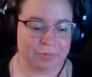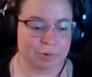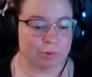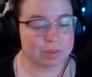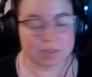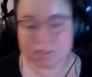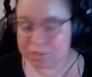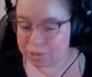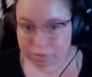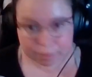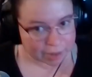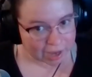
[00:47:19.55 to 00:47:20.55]
Or listen
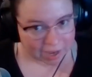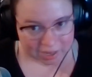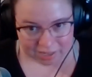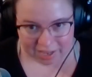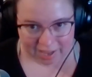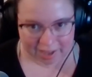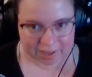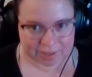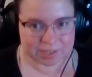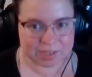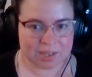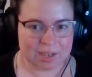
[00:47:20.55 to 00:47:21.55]
to a
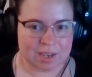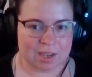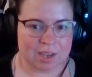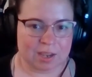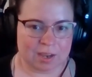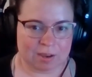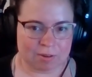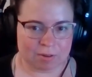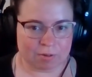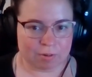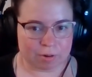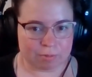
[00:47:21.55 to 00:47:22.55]
podcast,
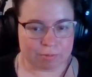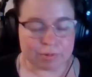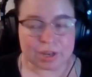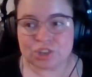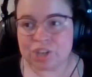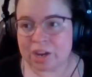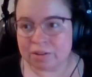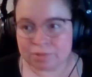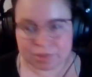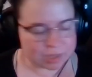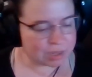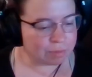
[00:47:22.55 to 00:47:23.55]
or reach out
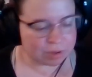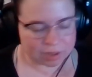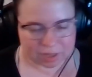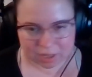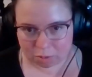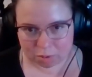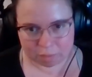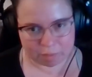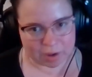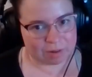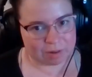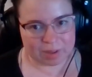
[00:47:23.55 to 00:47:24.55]
to someone that you
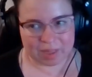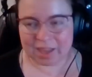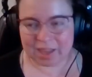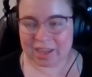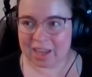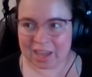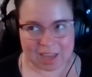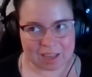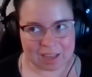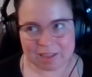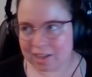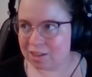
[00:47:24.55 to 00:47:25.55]
admire and be like, hey,
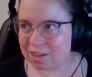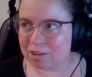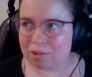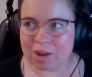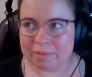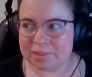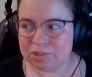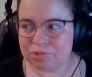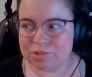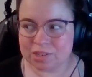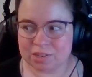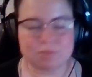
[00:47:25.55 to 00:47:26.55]
like, I'm
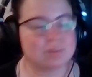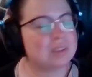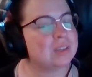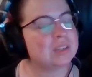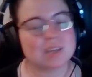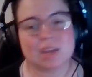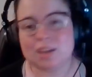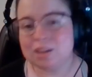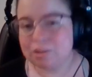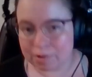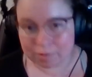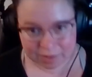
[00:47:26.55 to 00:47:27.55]
interested in doing this. Can
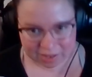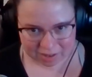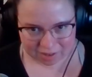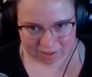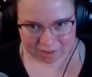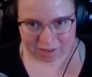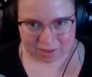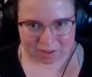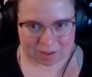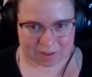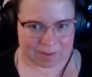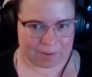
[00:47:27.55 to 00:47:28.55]
you help me?
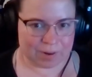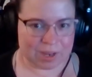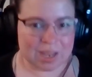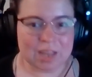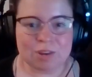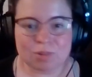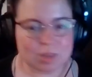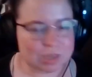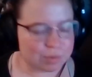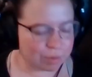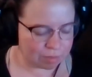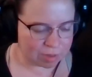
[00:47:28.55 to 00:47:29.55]
Or can you at
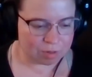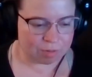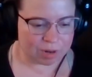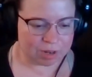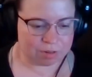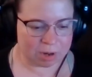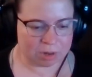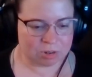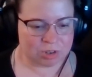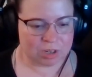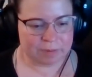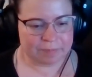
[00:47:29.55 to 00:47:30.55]
least point me in the right
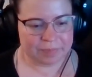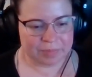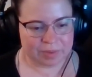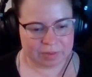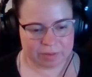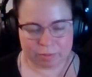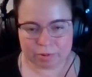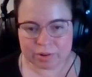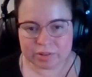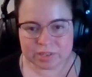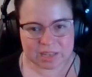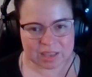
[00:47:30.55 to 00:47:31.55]
direction? The
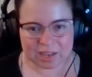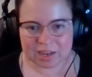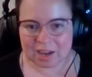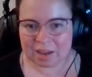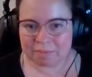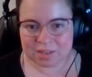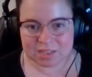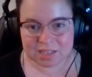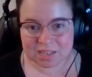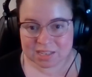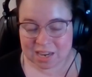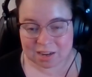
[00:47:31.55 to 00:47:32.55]
worst thing that can happen is
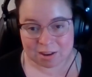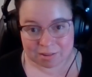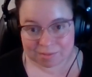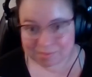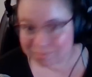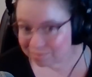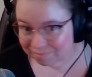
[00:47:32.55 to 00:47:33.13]
they say no.